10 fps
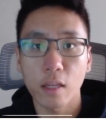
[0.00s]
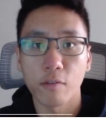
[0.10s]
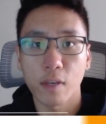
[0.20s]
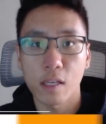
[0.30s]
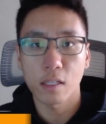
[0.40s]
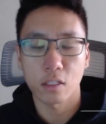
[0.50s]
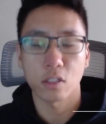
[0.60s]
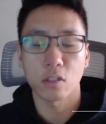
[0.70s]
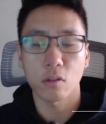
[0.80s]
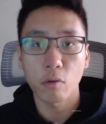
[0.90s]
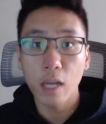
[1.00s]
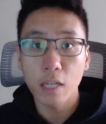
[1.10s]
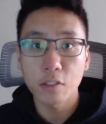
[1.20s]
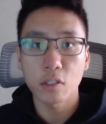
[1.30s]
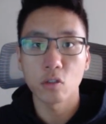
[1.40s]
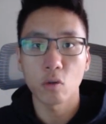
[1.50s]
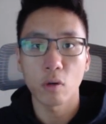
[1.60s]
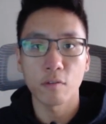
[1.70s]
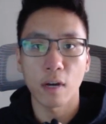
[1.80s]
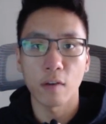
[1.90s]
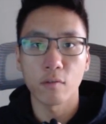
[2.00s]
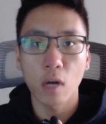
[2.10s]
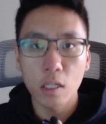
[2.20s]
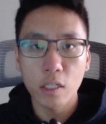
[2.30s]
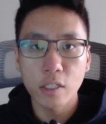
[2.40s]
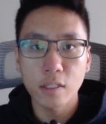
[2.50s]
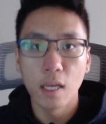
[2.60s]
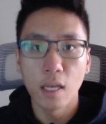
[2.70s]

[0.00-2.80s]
the fee is just $325.